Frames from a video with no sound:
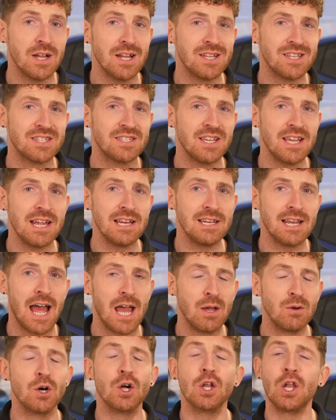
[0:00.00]
at
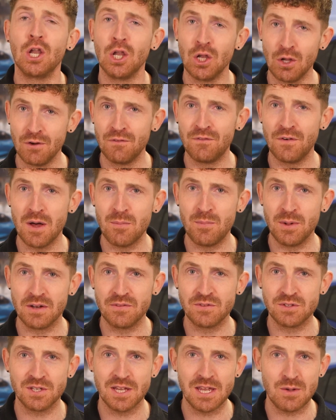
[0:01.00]
CitNOW love a bit
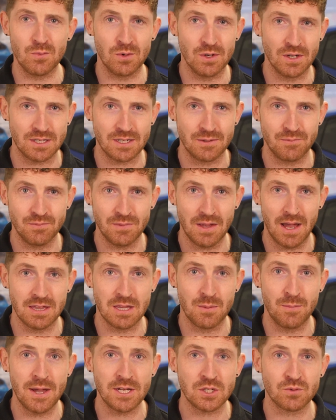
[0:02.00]
of teamwork,
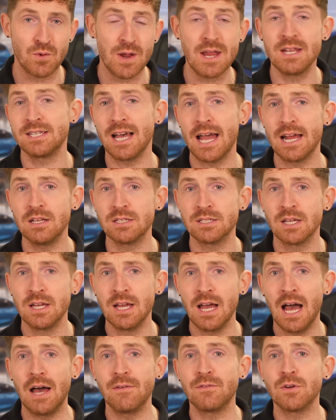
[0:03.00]
and the best retailers
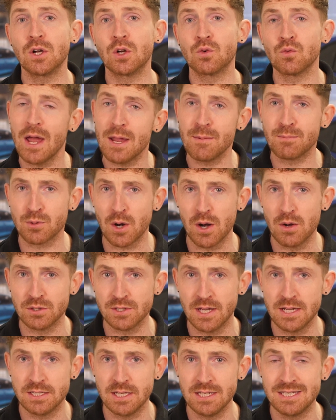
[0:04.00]
have great
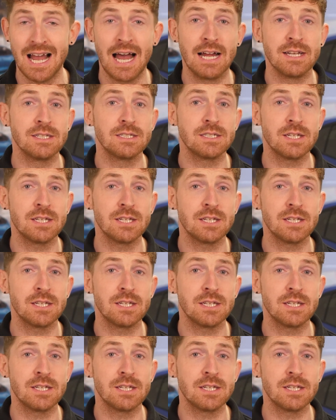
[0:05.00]
processes and